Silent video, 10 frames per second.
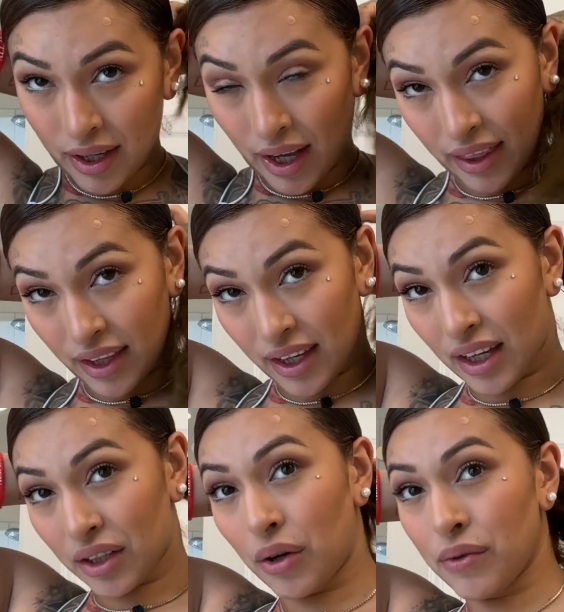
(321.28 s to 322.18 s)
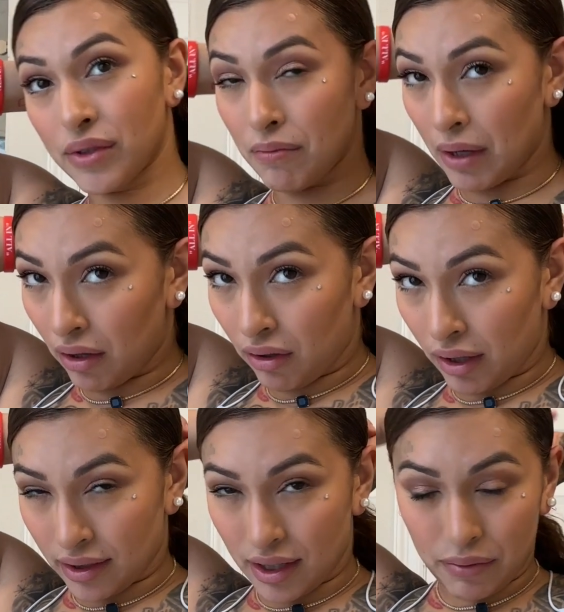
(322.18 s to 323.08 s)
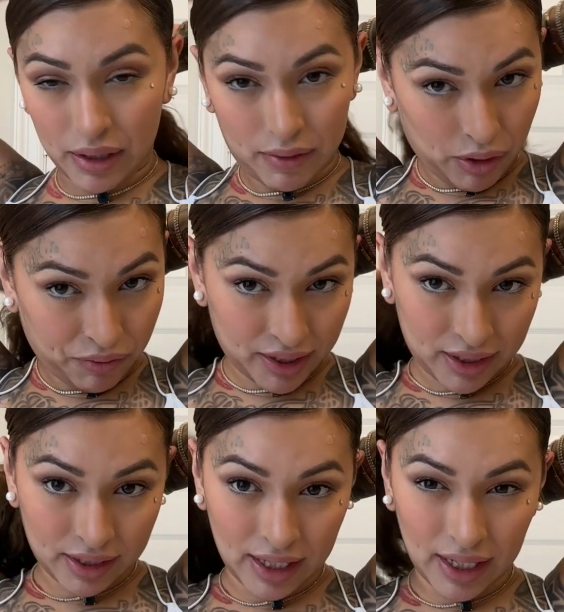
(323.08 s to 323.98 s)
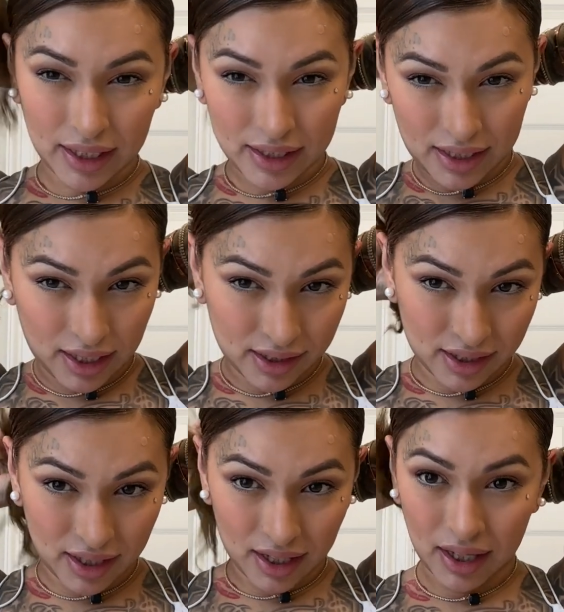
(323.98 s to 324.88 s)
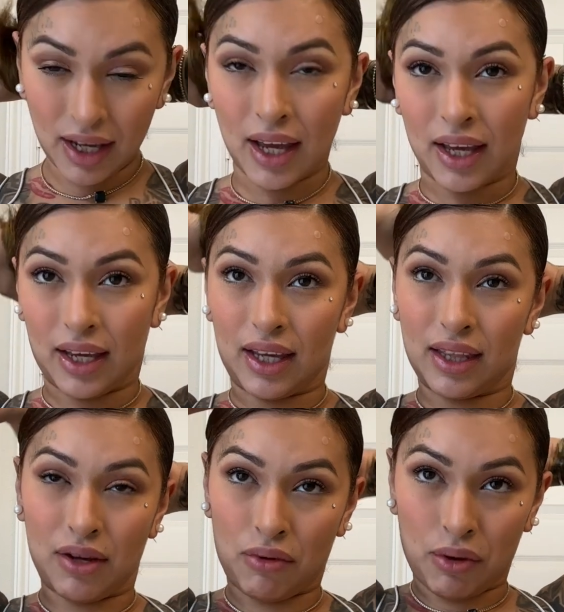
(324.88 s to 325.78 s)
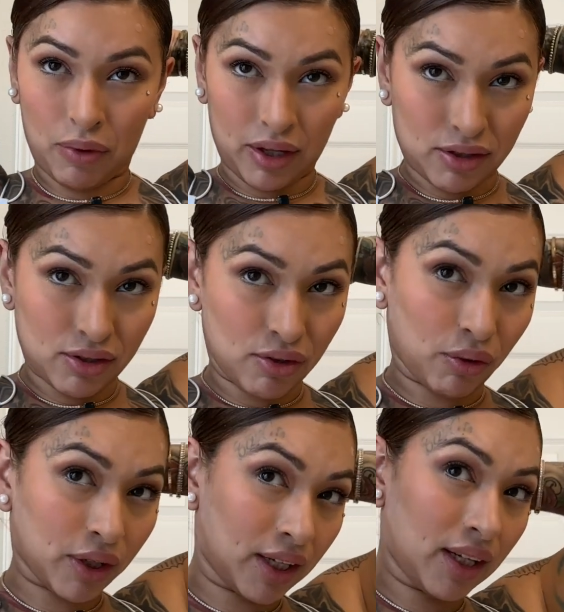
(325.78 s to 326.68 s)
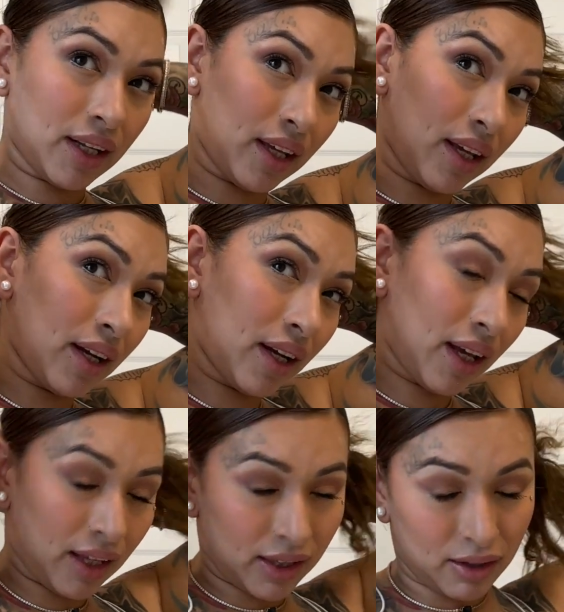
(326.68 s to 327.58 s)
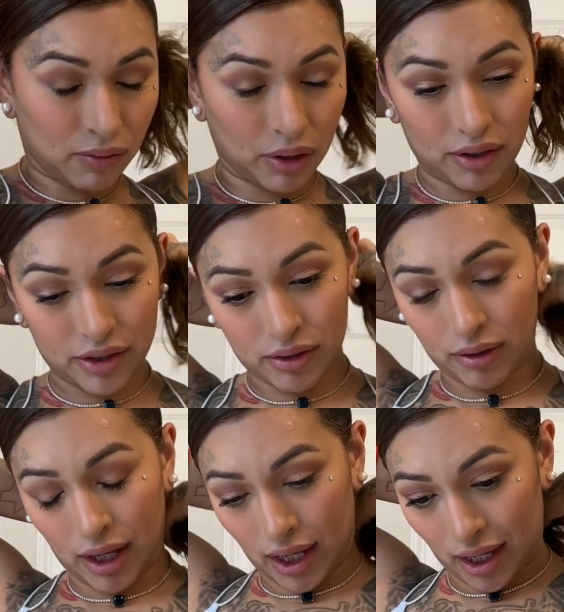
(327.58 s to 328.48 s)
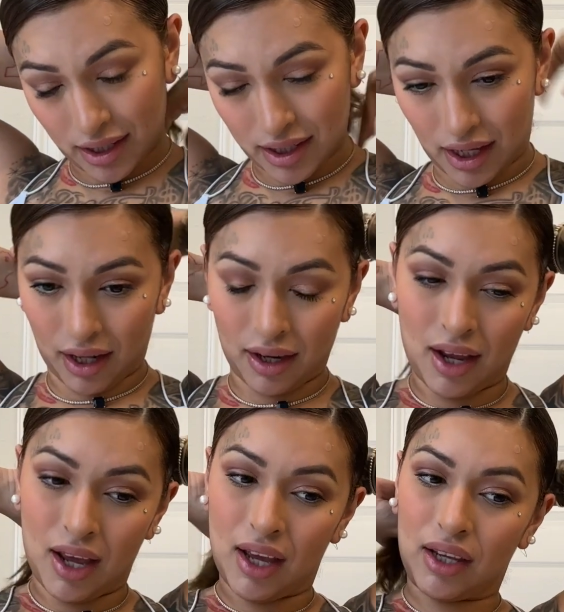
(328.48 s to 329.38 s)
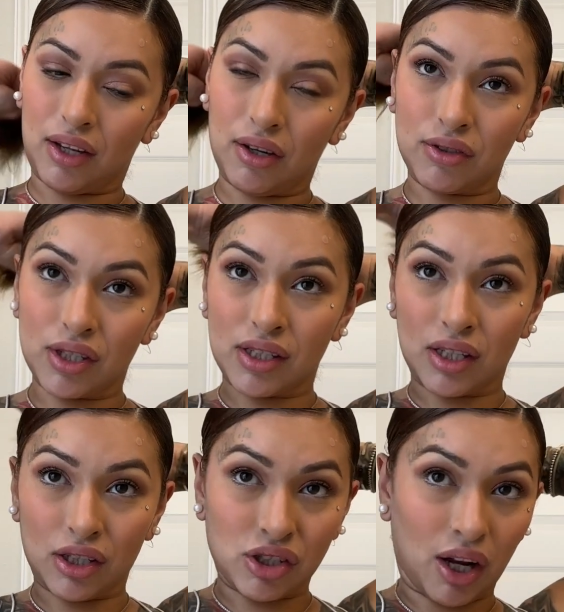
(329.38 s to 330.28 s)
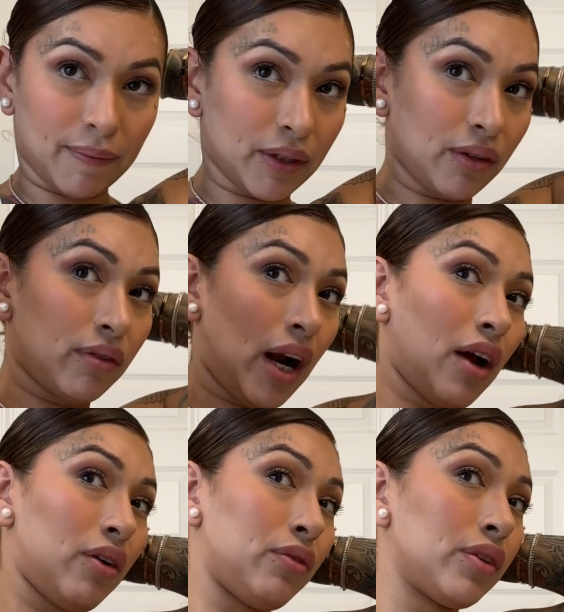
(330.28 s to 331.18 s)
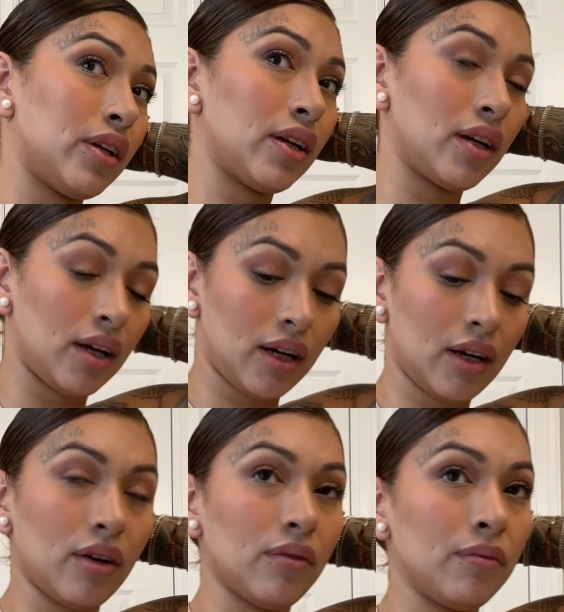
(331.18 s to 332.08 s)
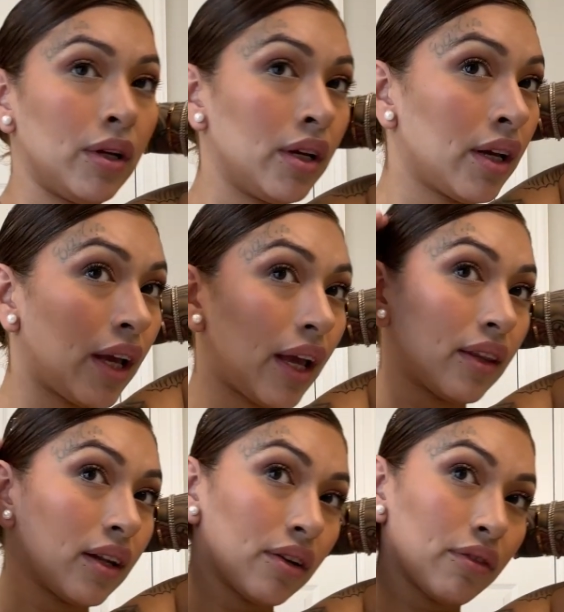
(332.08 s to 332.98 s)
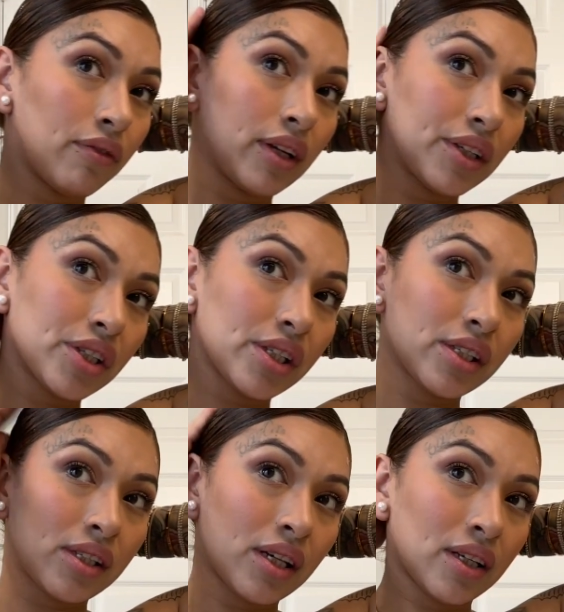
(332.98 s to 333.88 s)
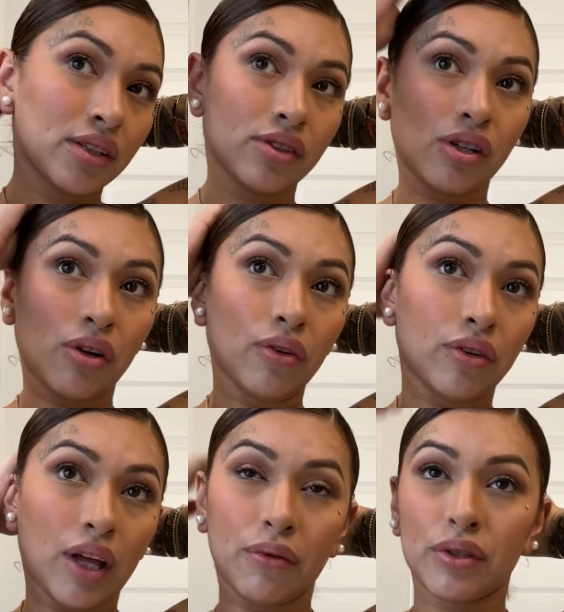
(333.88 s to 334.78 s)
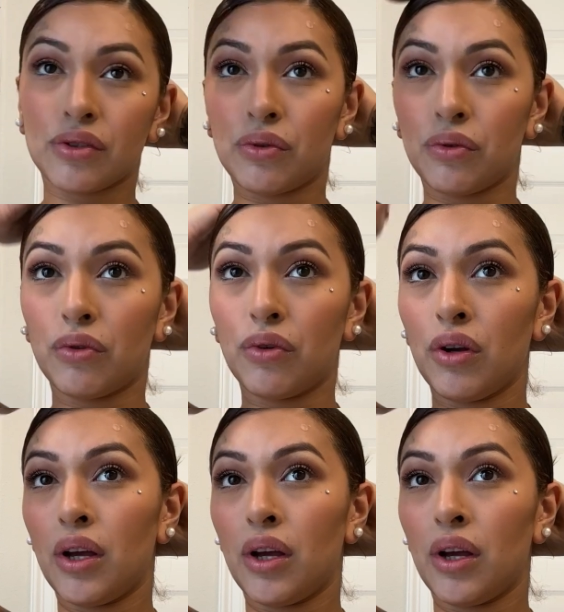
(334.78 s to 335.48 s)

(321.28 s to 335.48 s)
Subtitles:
And then in Cozumel, I think we went tequila tasting, and then we went snorkeling, and then we also ate and, you know, just shopped around in the little villages. So that was cool.